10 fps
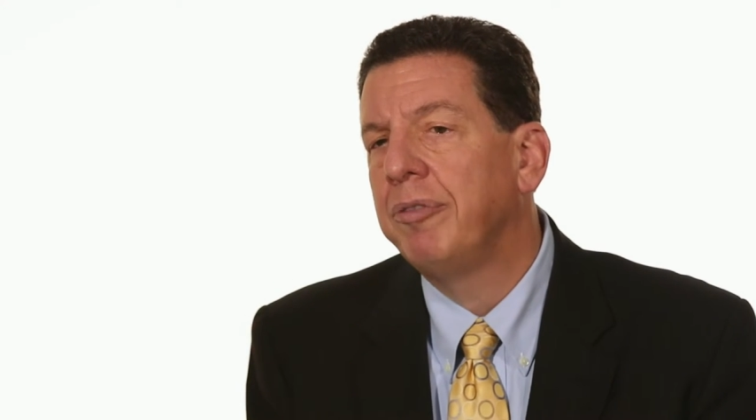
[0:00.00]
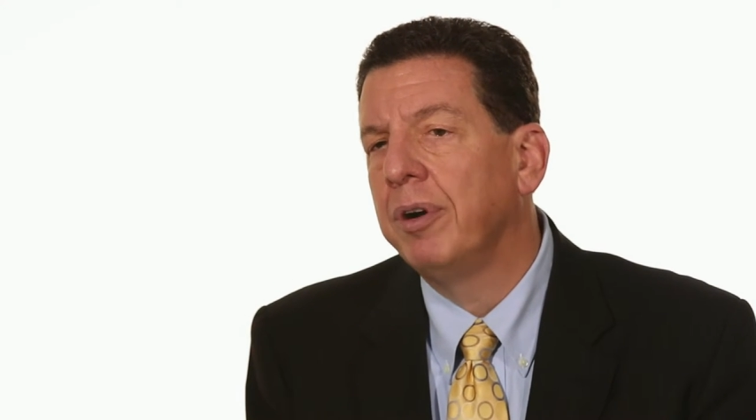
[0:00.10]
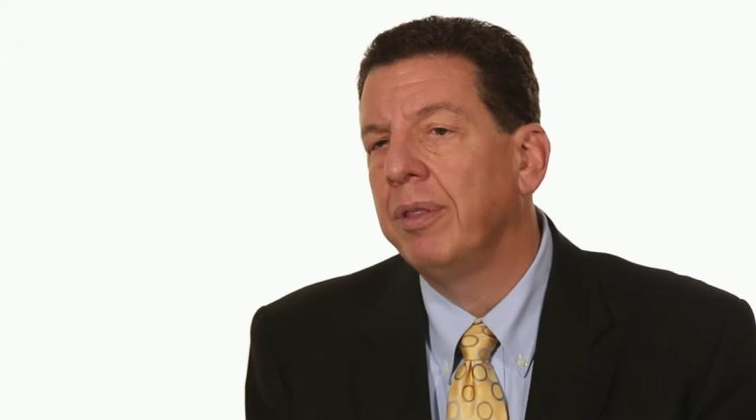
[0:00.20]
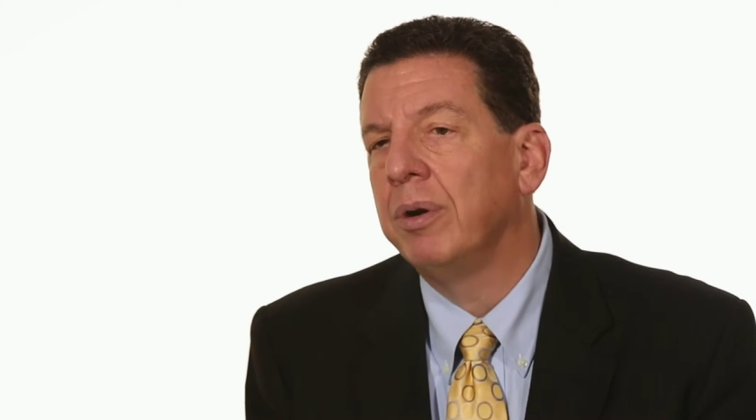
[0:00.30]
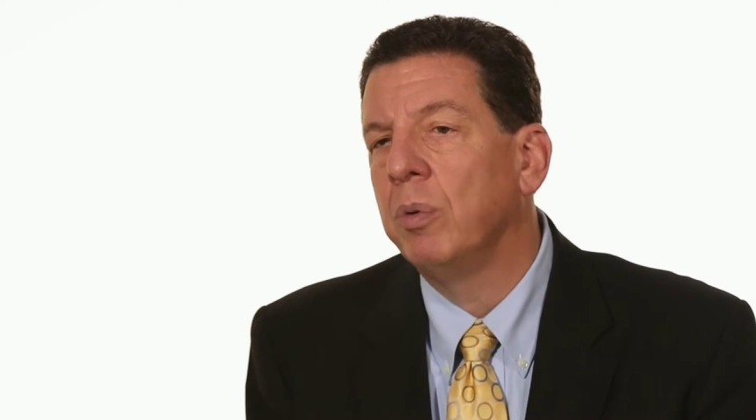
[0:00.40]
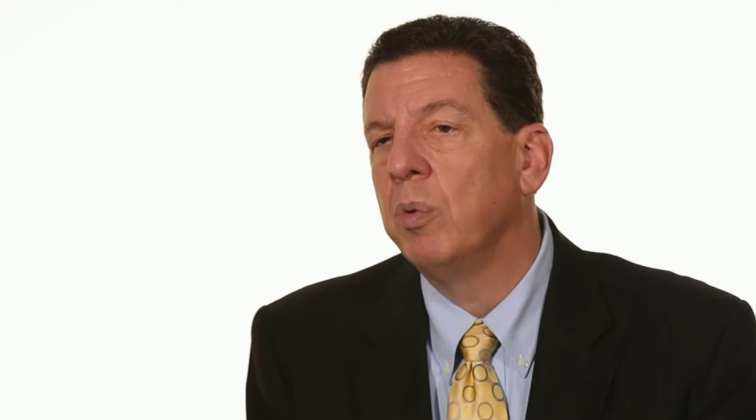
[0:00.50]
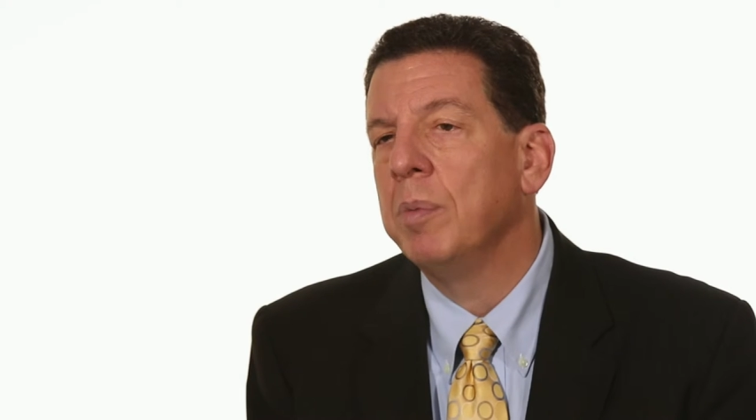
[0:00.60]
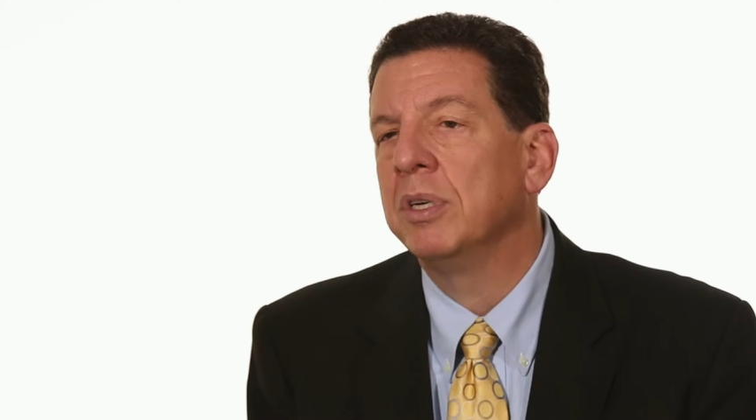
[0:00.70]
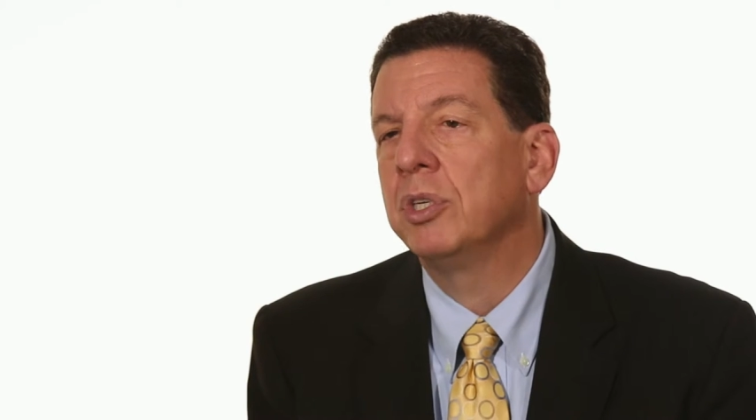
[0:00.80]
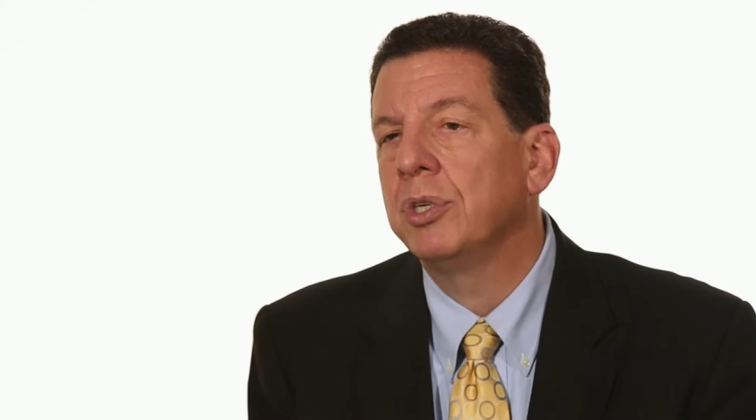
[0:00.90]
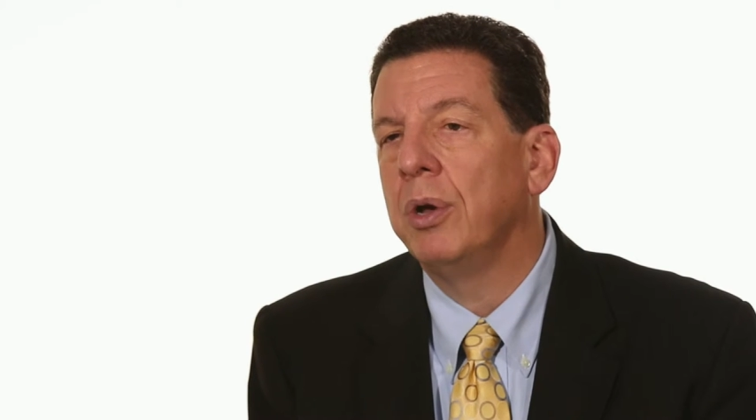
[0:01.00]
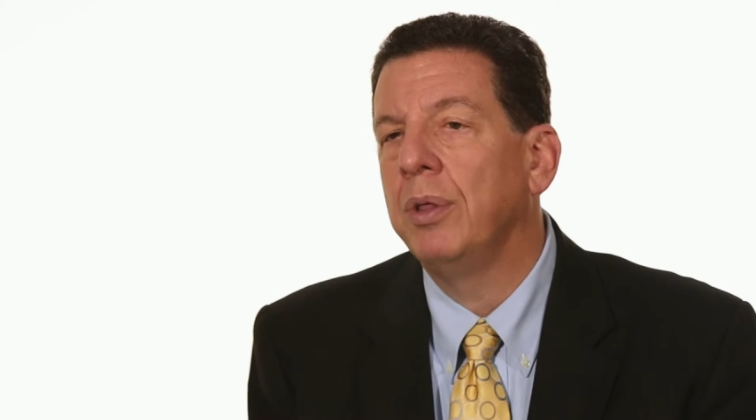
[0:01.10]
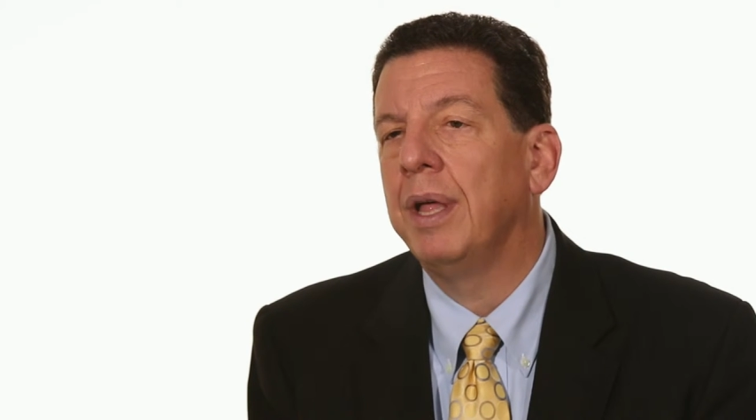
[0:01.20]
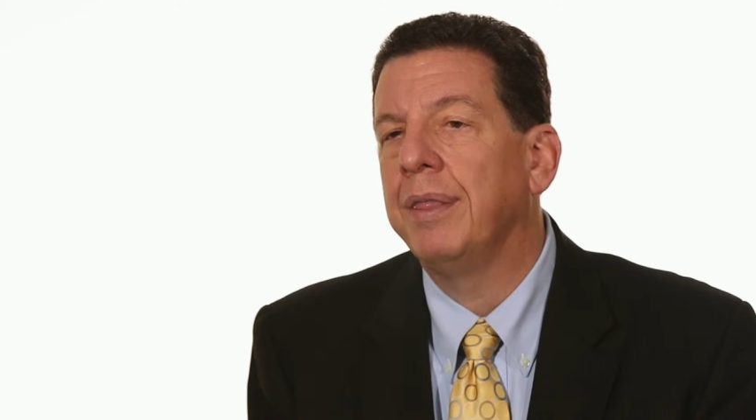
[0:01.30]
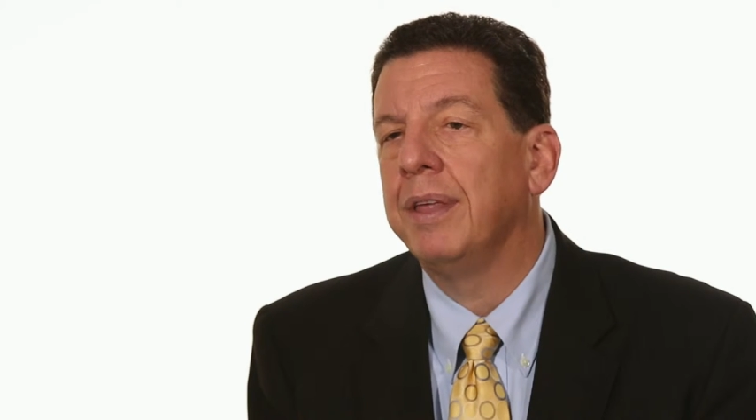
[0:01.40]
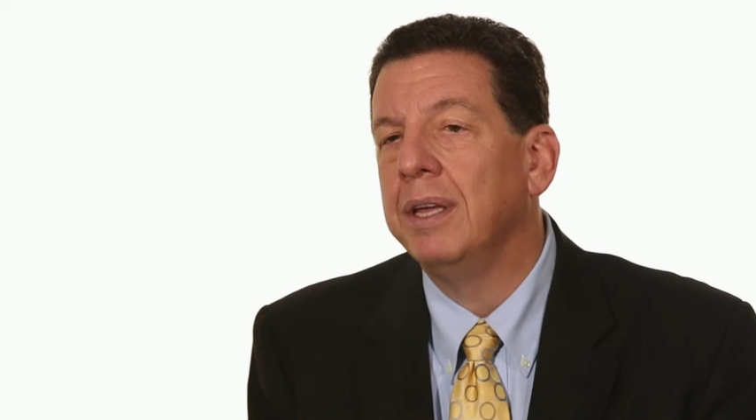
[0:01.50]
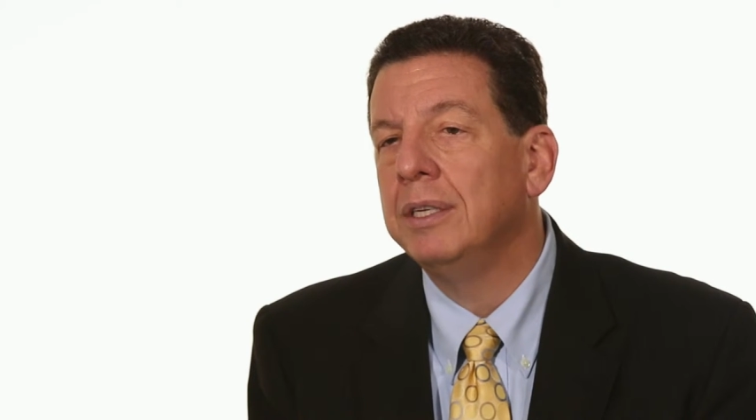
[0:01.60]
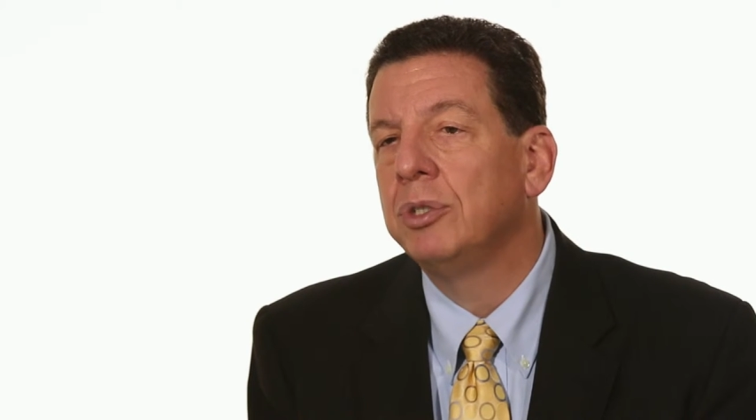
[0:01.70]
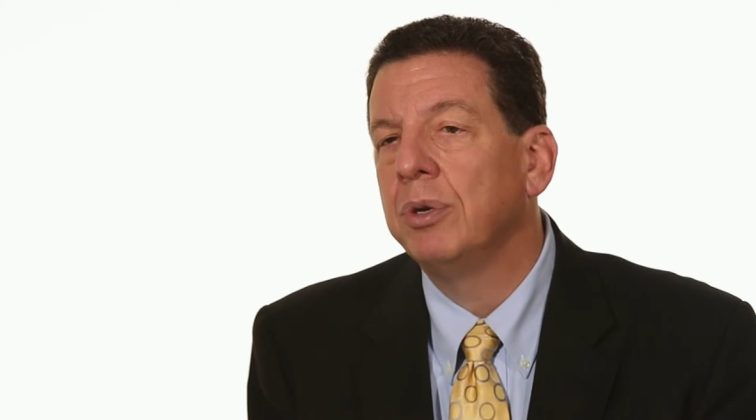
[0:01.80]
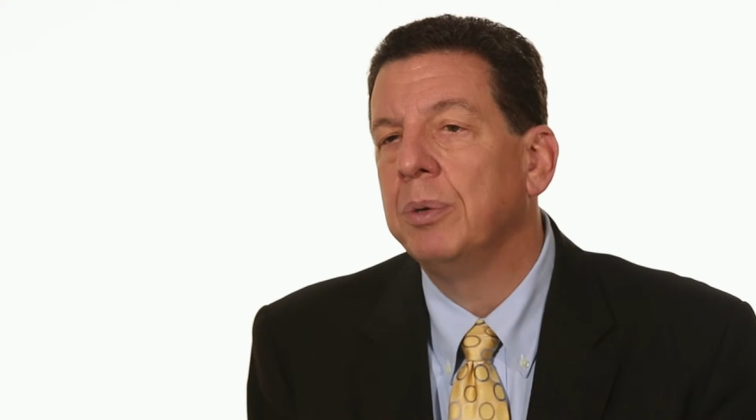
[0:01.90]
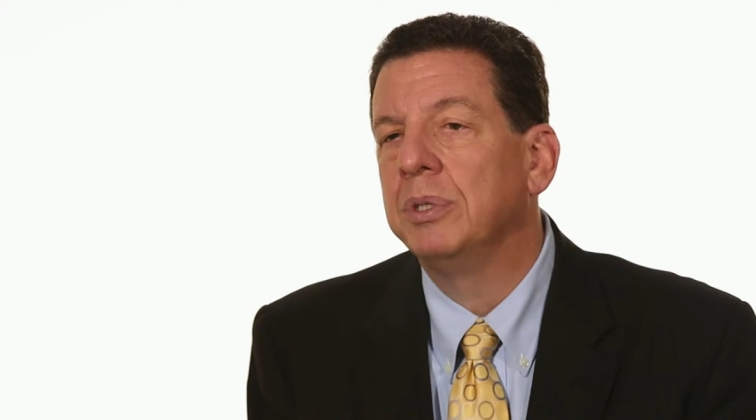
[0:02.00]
Further, we must show that the injury